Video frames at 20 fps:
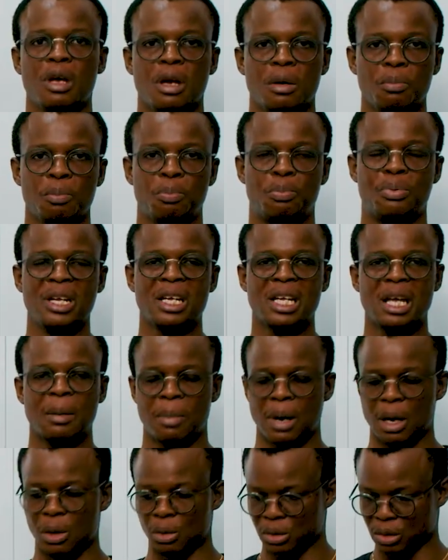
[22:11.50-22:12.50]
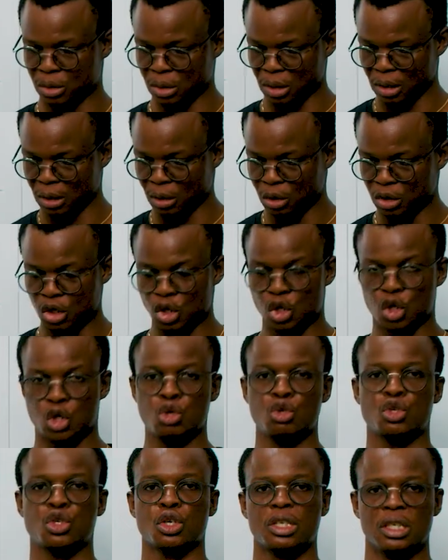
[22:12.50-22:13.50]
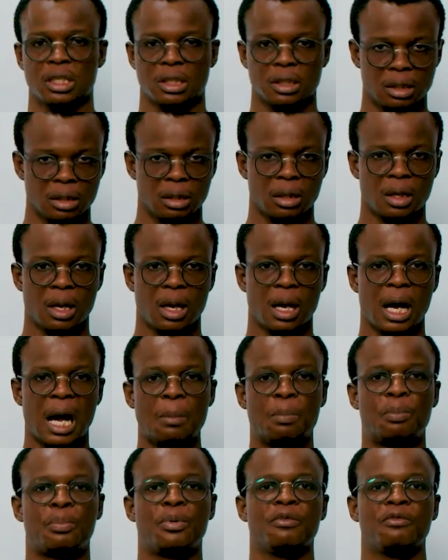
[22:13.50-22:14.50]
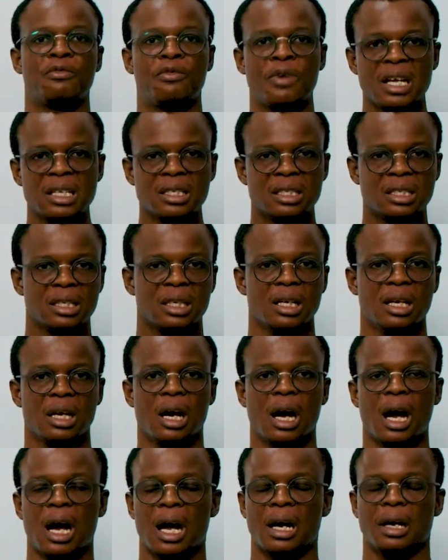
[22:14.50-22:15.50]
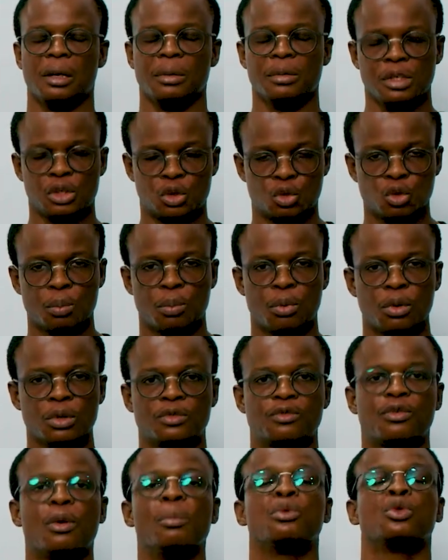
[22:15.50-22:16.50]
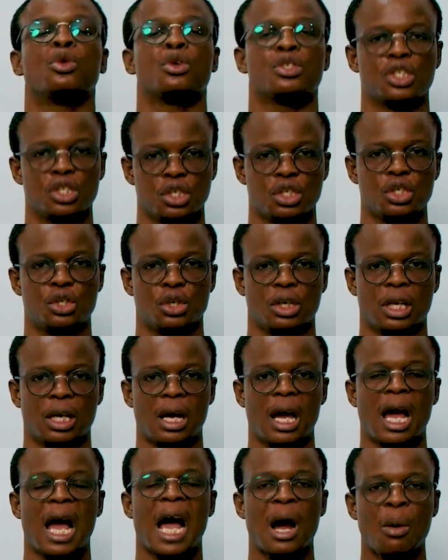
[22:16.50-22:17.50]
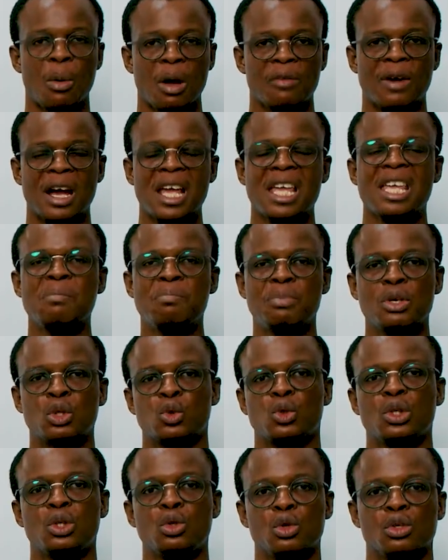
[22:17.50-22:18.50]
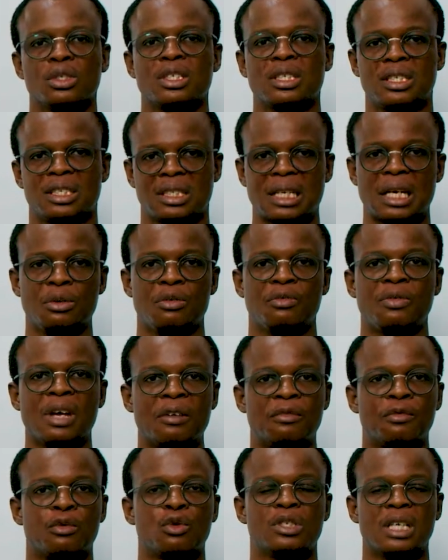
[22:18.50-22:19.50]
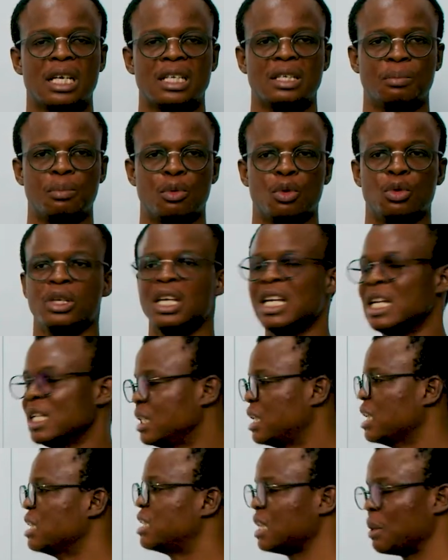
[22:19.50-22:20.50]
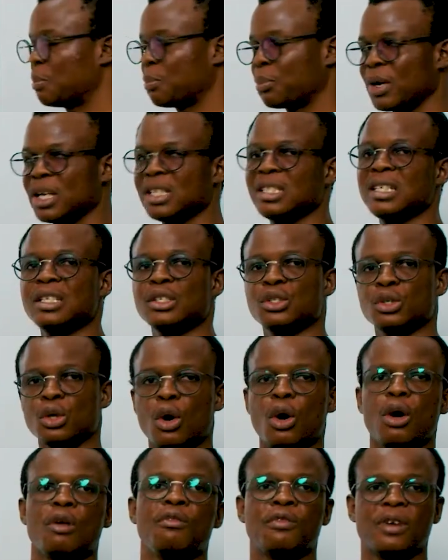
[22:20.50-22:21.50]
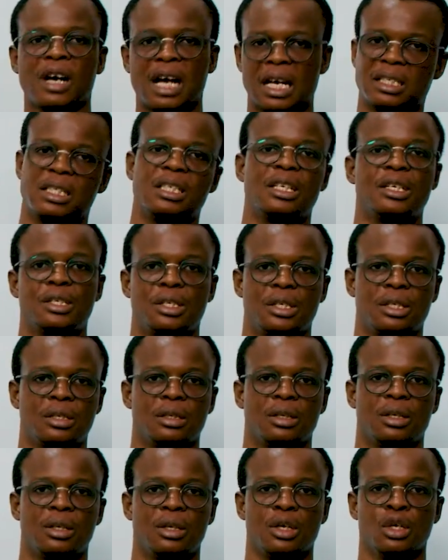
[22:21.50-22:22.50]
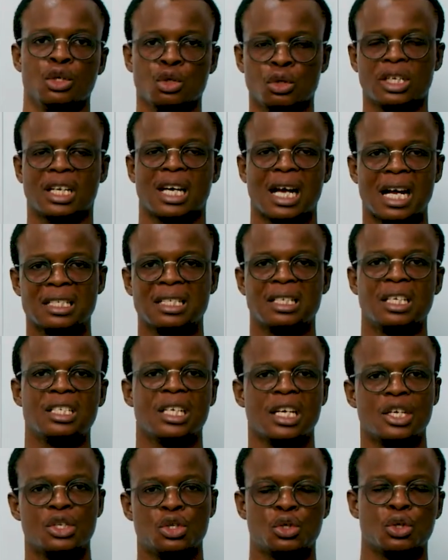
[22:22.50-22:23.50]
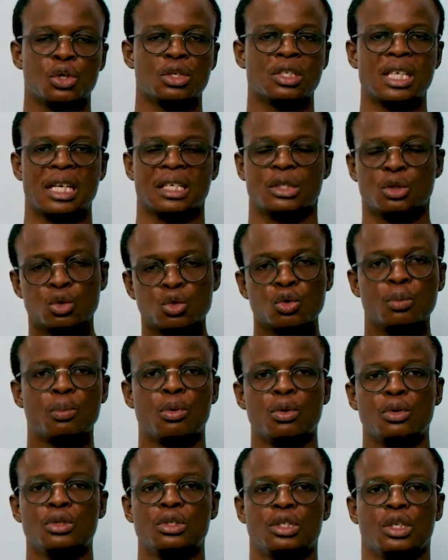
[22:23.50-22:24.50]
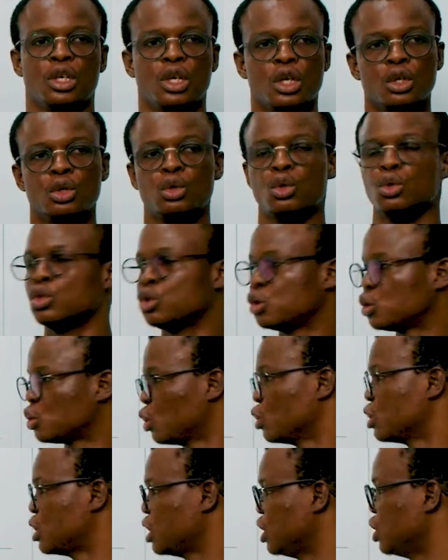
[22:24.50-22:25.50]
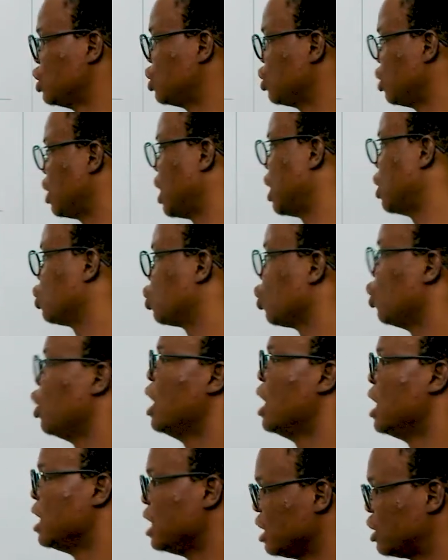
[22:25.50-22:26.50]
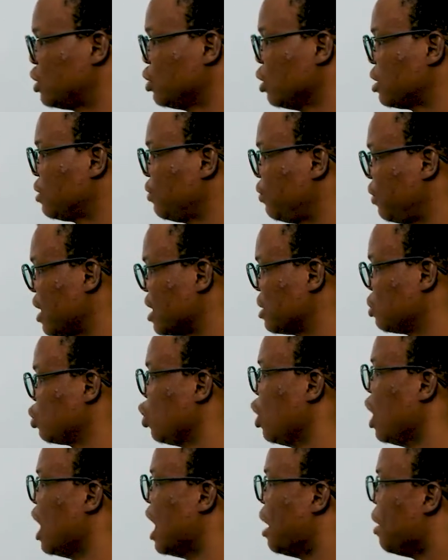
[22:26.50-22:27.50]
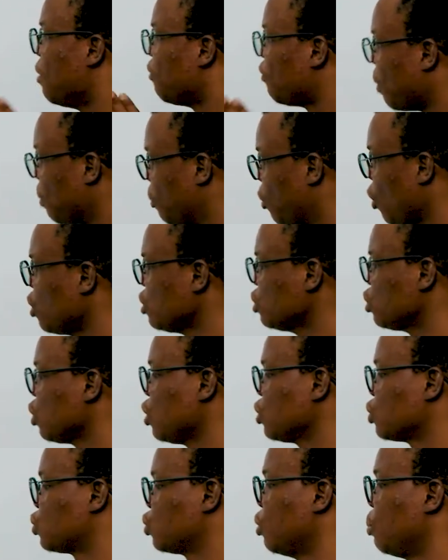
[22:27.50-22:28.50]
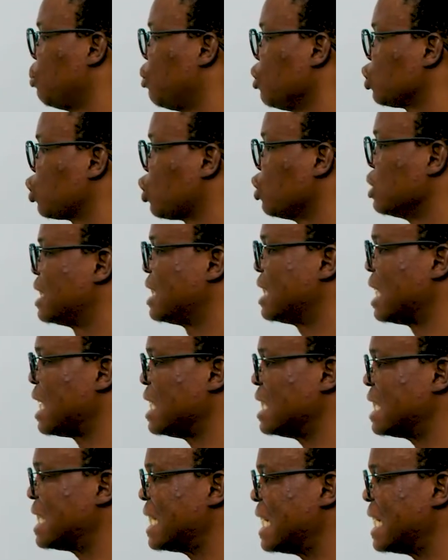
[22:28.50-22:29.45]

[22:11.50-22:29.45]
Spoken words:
bring about the cushioning and prevent the two bones from touching each other. However, in between those synovial fluids and the bone, there's a presence of cartilage. So the cartilage ensures that two bones don't touch each other. So it's not flexible. So for bones also, bone contains